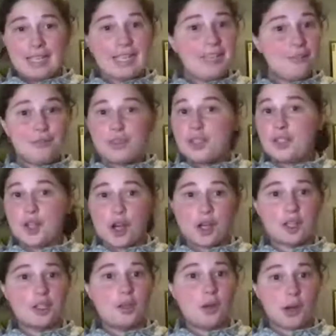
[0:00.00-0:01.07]
if the
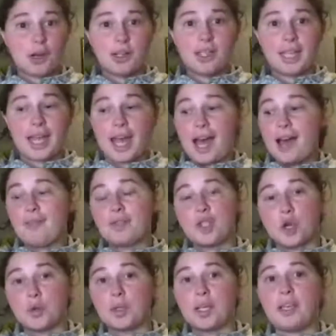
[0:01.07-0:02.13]
dogs you currently have
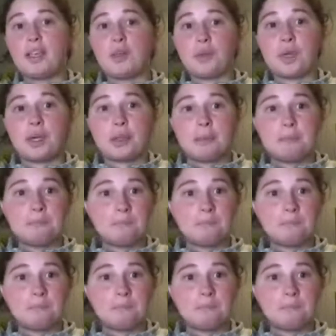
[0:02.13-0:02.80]
don't get you there.